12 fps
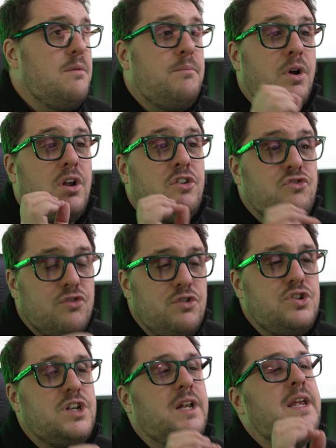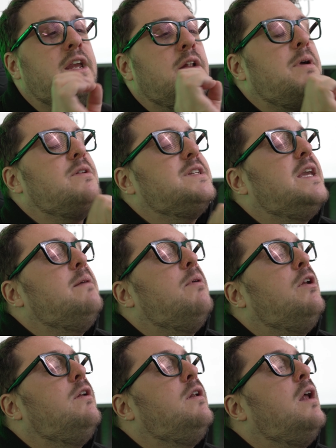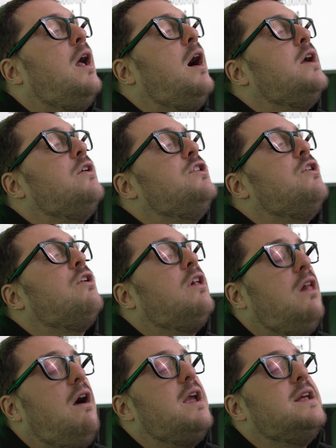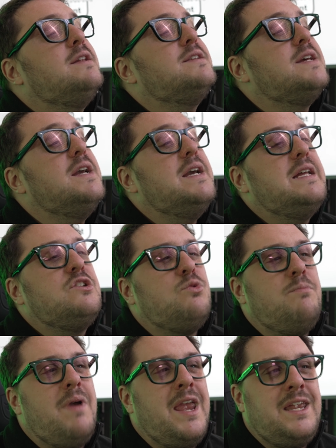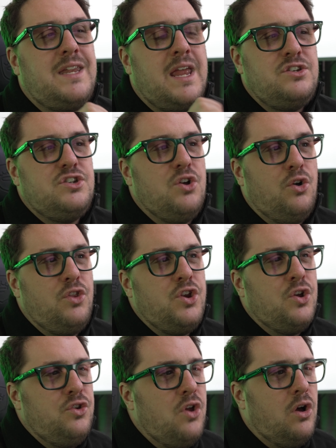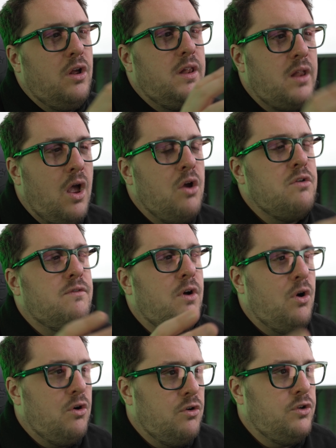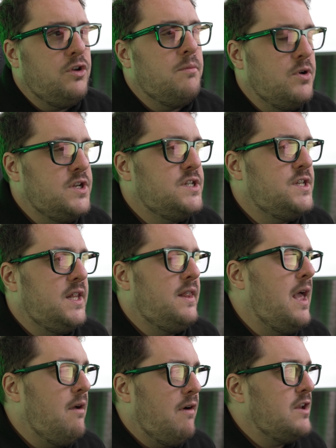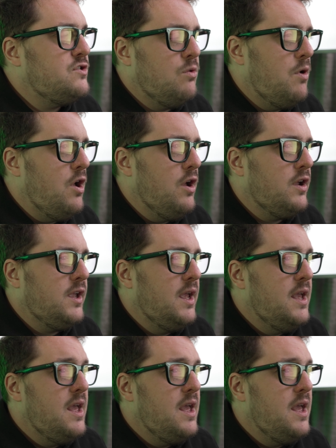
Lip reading: but crucially, you're going to be able to keep an eye on your clients to ensure that you're not over or under budgeting their actual work.